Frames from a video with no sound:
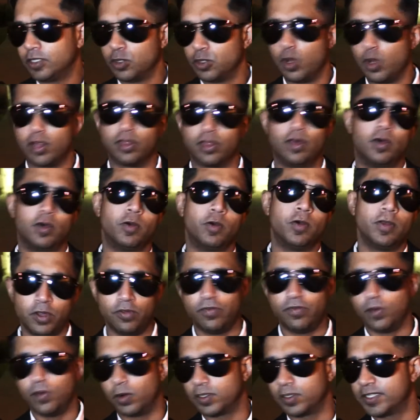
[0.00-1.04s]
So although
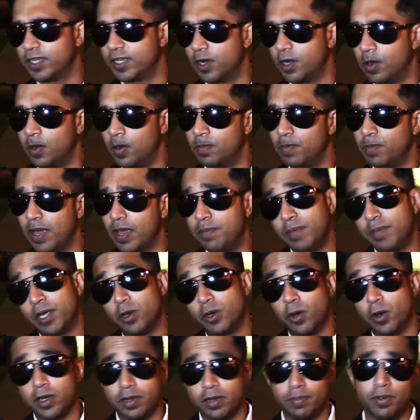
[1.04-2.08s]
folks at home might be
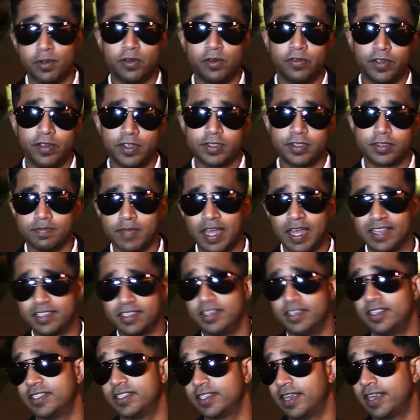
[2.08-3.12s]
going to movies as
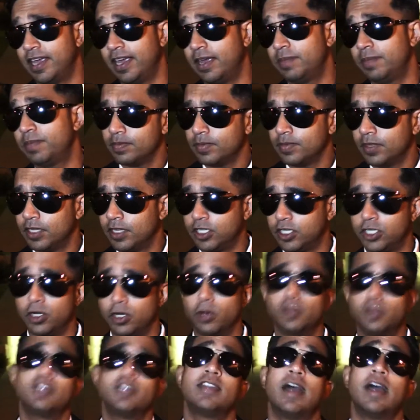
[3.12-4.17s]
an escape, the
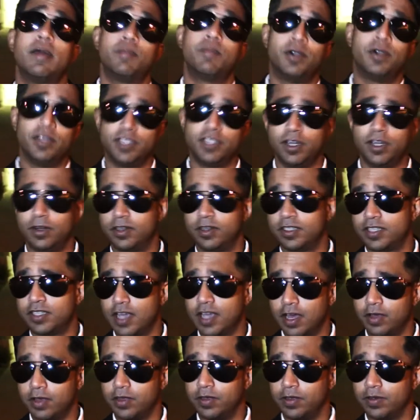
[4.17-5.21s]
showstopper is here to
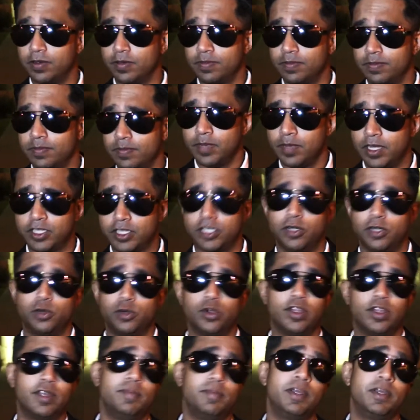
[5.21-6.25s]
tell you it should
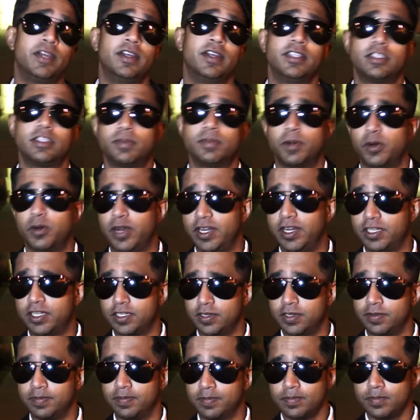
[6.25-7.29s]
really be an
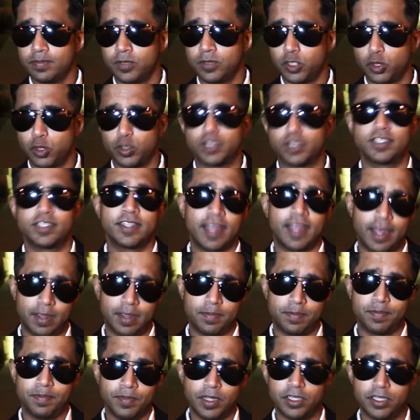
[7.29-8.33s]
inspiration to escape
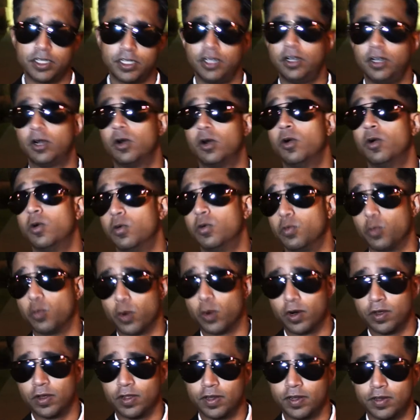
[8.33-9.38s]
into your own
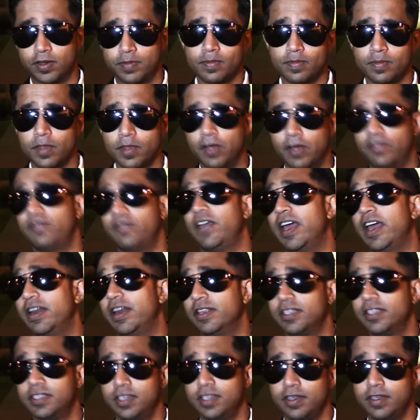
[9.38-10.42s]
world of
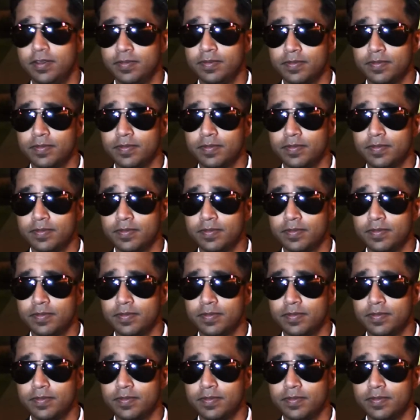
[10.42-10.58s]
fantasy.